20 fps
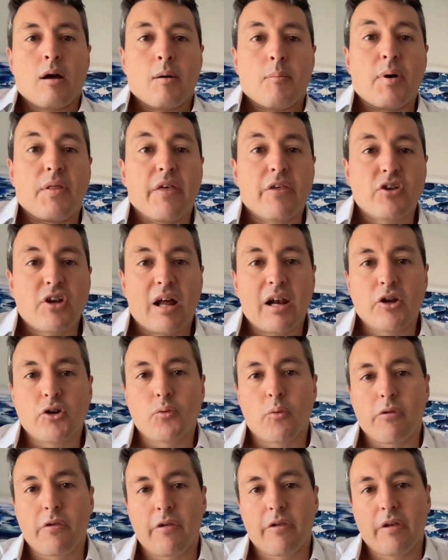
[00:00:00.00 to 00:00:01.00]
But this challenge
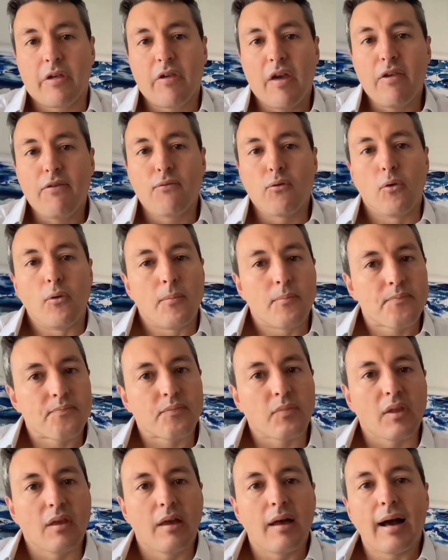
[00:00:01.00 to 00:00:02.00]
wasn't successful.
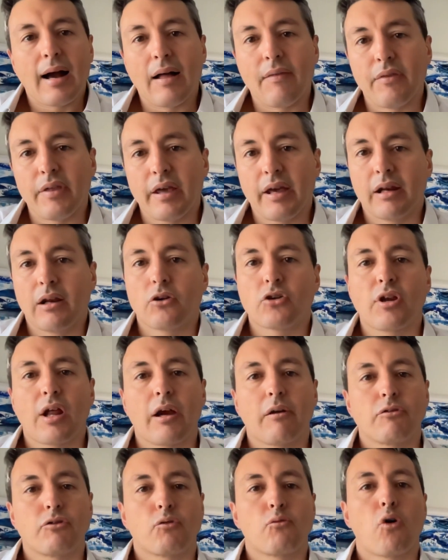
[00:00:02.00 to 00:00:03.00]
And the English
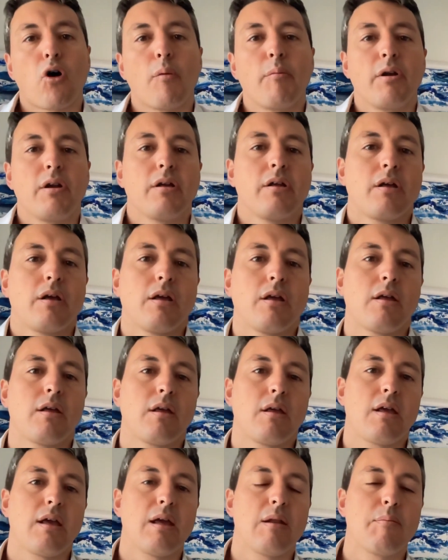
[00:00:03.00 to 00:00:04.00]
language requirement
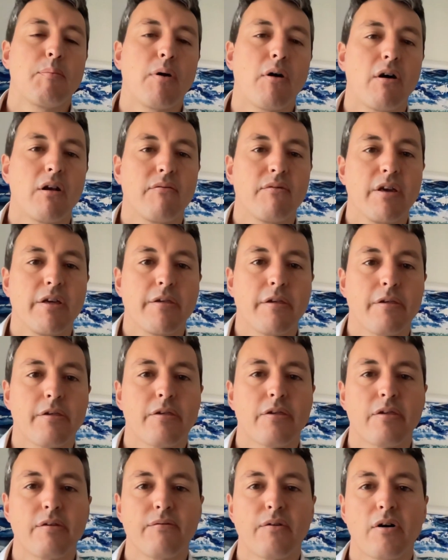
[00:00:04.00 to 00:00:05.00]
in partner visas
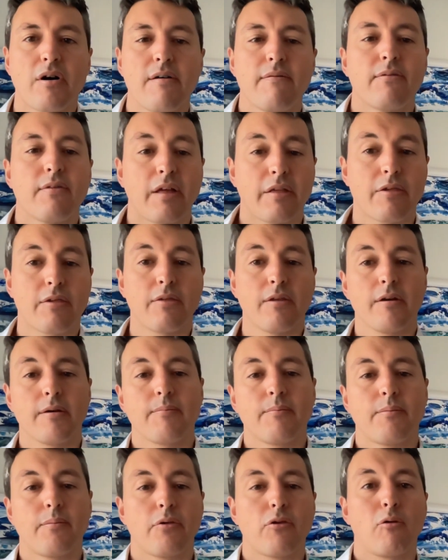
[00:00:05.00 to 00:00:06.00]
survived. That's the
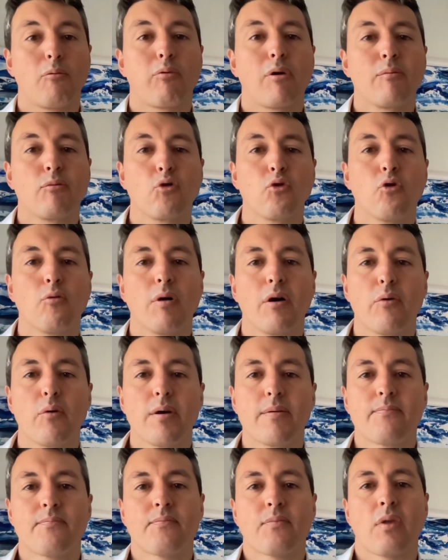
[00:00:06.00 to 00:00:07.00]
Supreme Court, by the
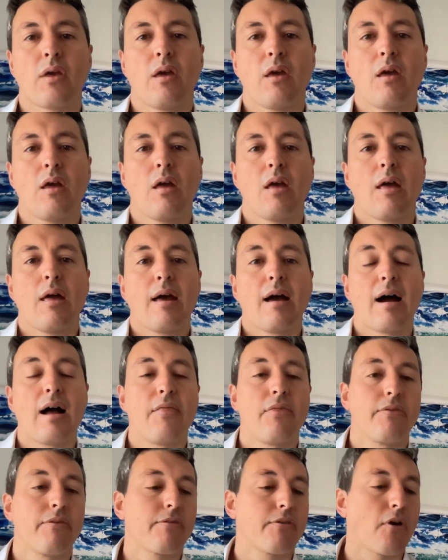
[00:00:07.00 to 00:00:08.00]
way.
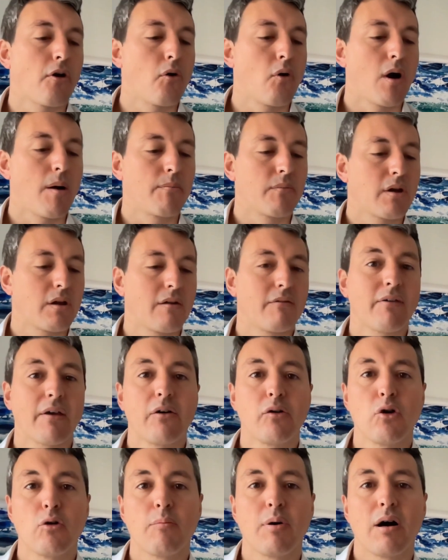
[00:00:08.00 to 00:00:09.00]
And so I'm going to
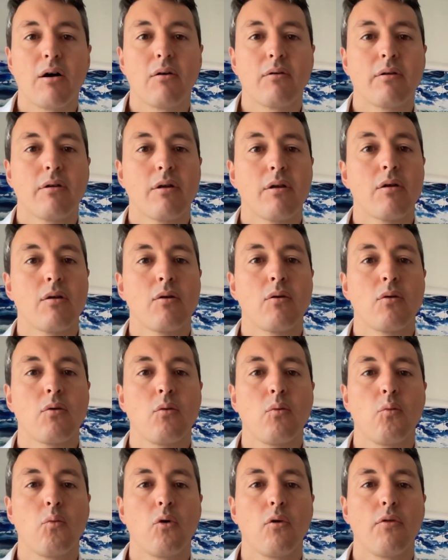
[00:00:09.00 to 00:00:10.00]
tell you about
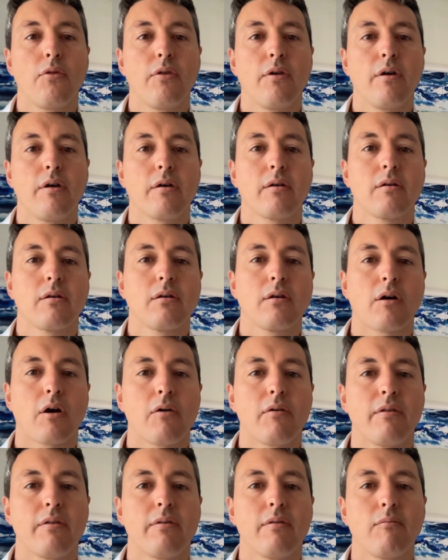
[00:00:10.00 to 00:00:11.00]
what the
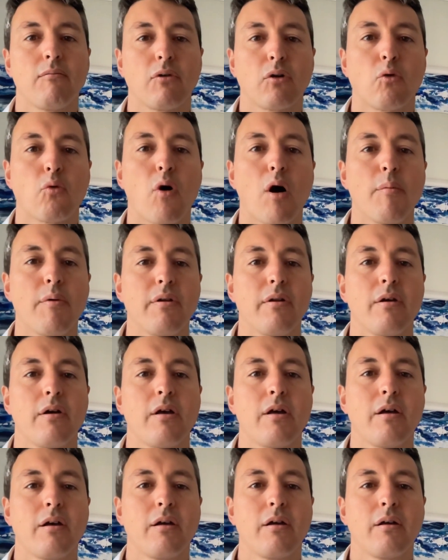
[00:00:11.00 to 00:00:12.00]
current requirement
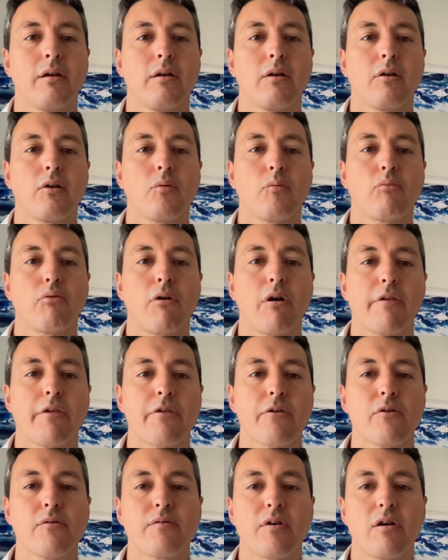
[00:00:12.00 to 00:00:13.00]

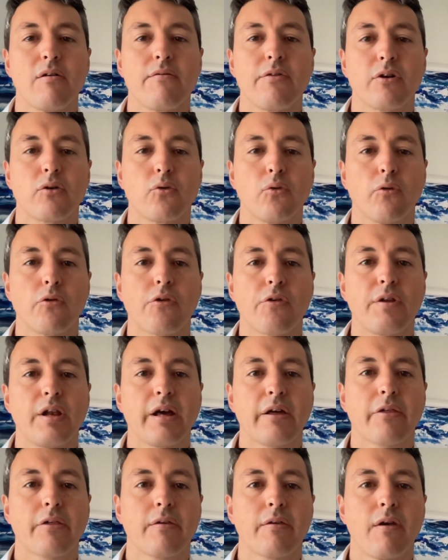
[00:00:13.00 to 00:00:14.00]
comprises of over the course of the
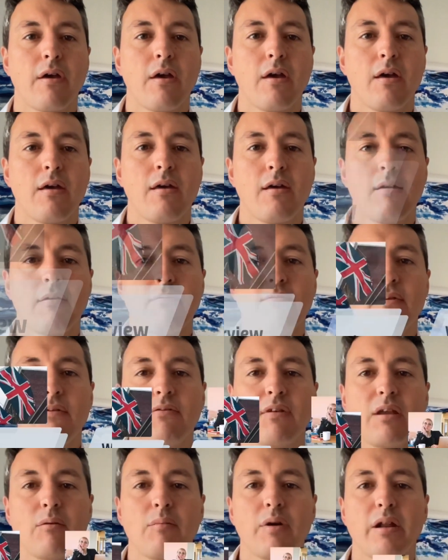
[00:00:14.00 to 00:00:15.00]
next
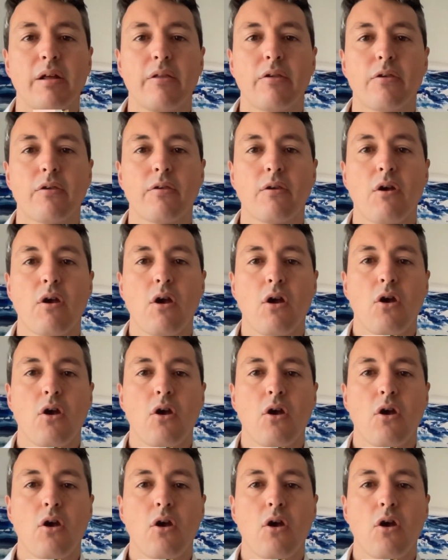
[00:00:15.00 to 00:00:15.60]
15 minutes